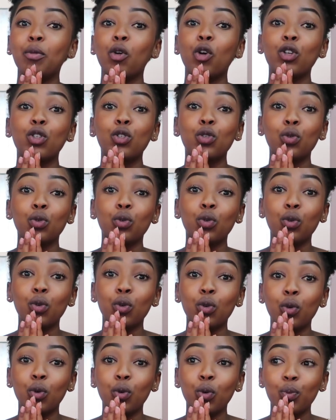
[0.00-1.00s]
going
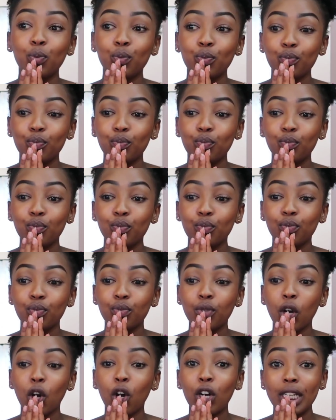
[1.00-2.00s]
to
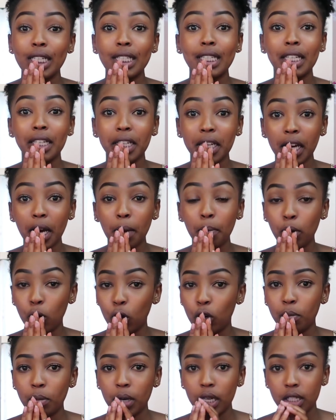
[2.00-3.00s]
honestly
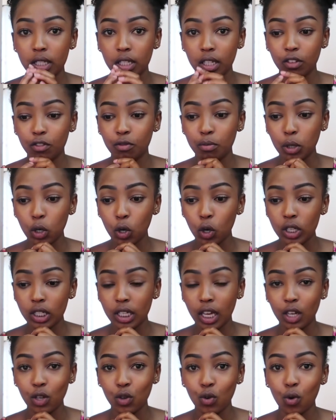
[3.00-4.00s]
applaud myself
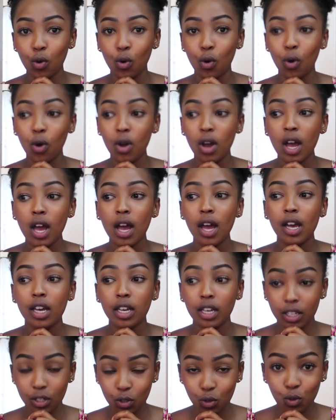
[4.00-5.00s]
because I know
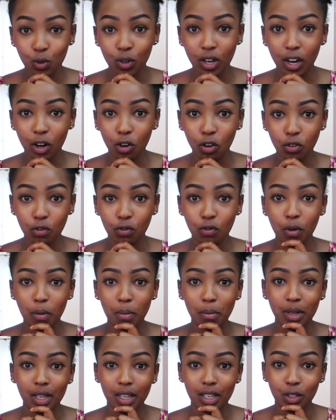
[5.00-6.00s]
it took a lot
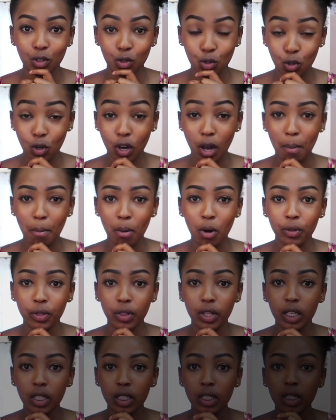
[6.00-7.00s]
from me to talk about
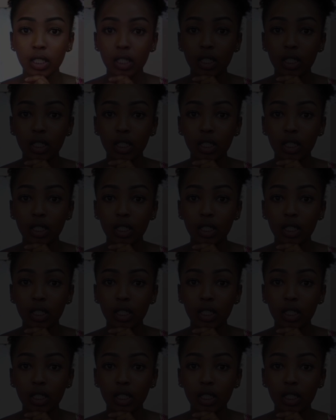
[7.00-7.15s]
this.